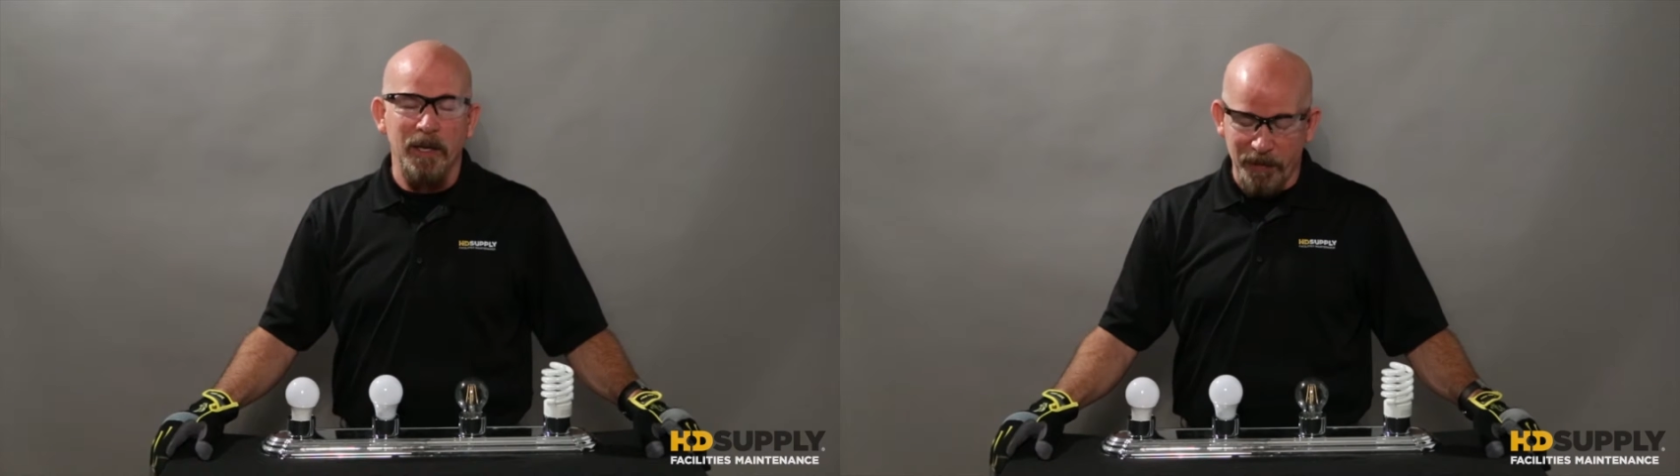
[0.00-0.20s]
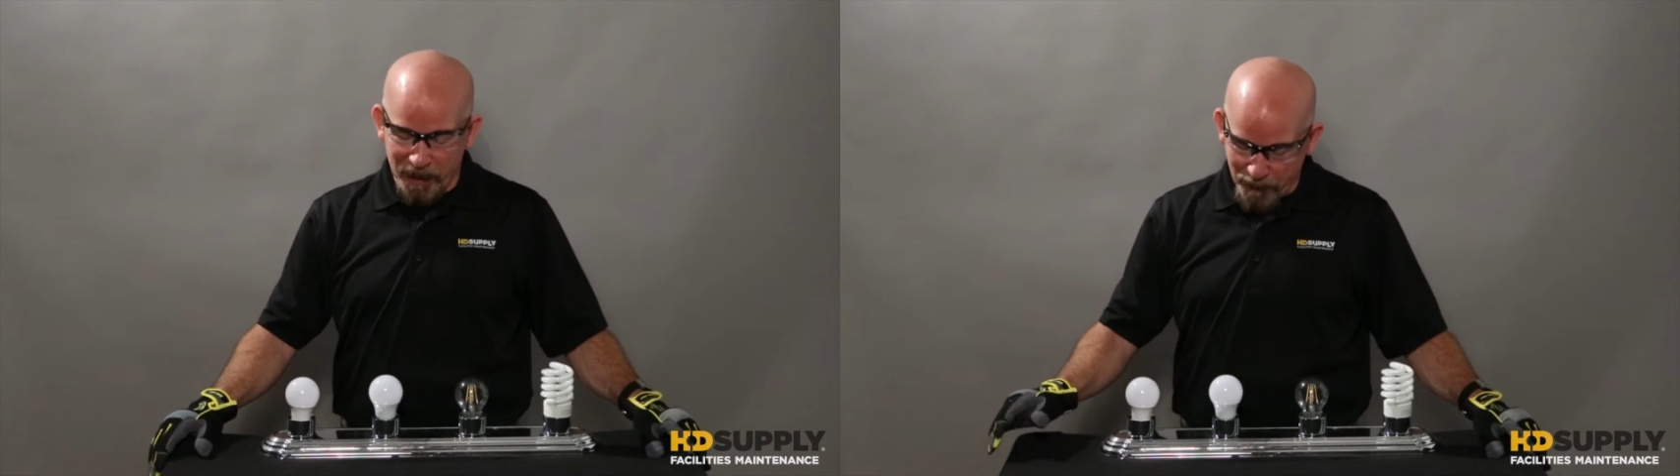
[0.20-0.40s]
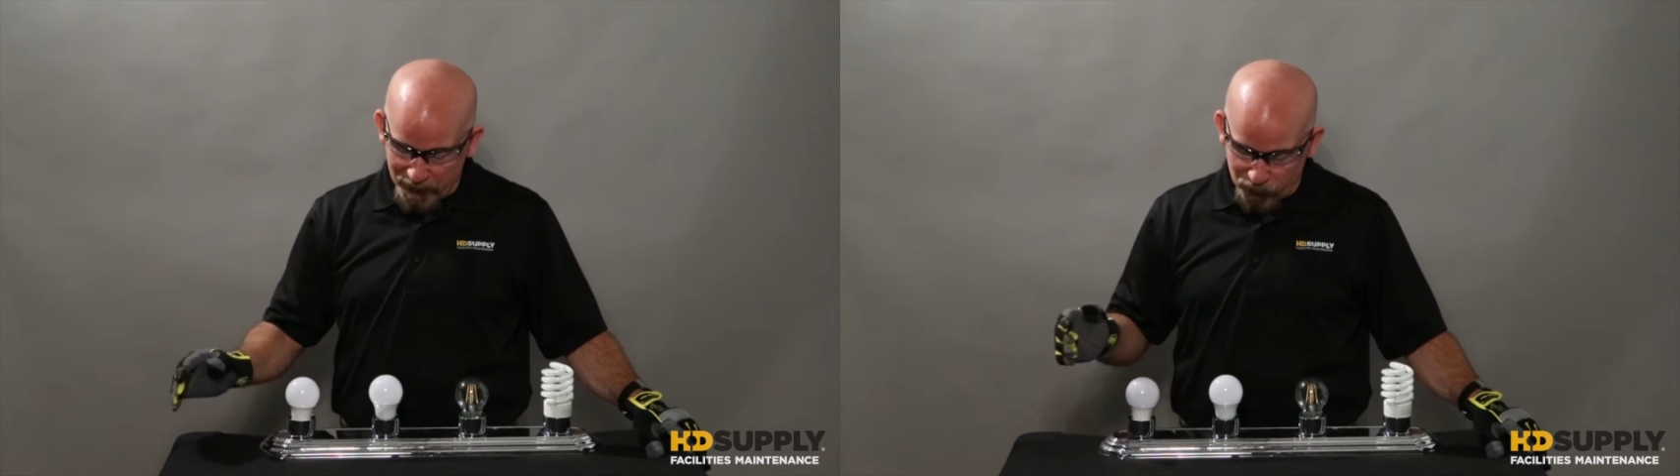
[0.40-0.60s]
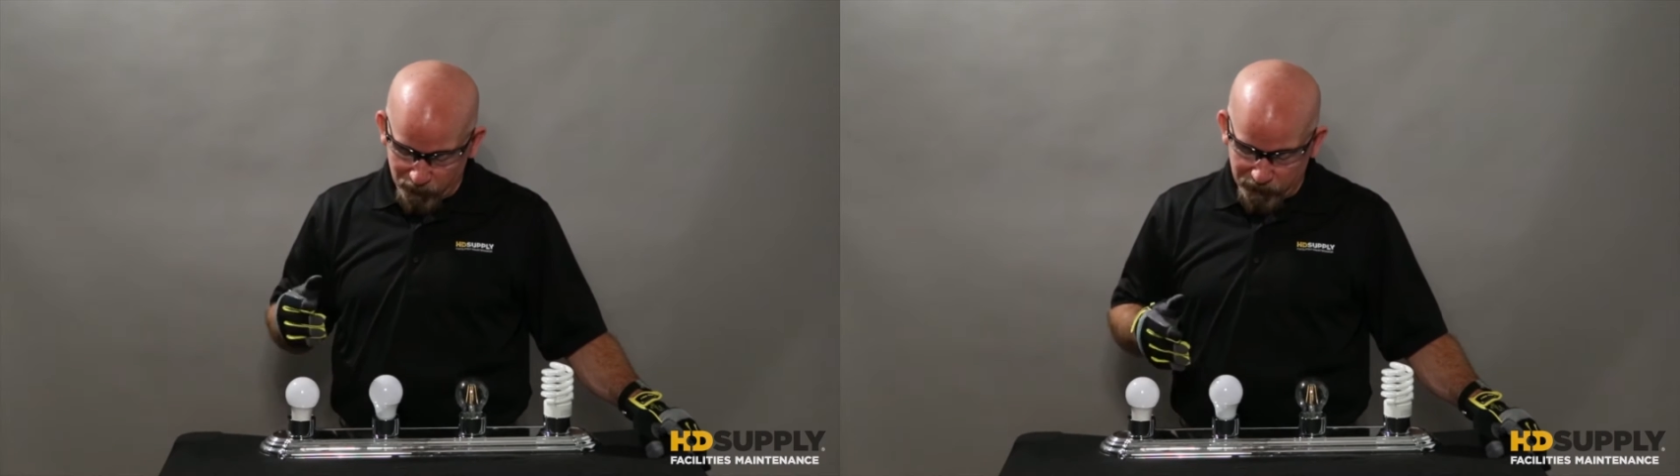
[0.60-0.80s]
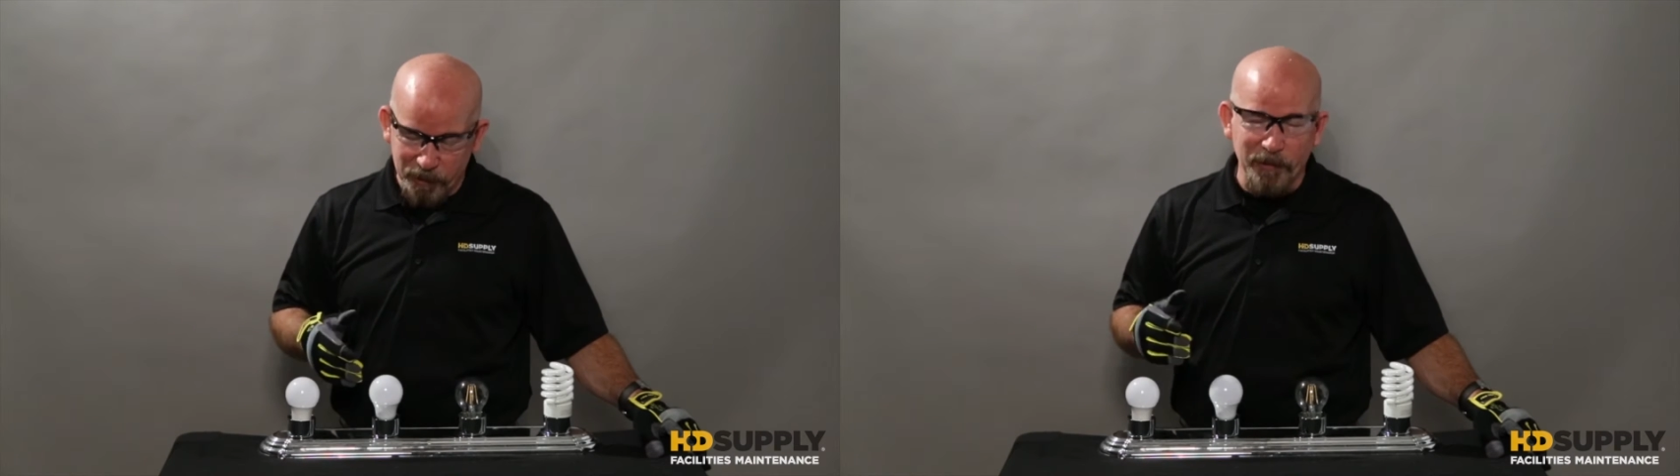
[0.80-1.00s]
Think about
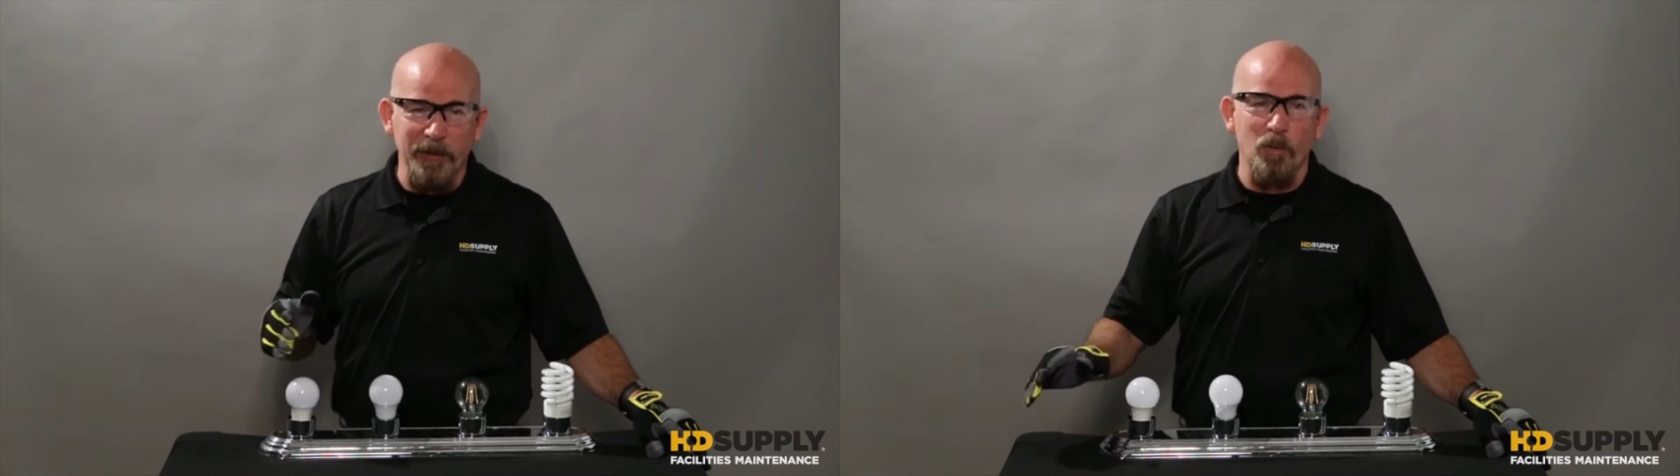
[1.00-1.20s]
switching to the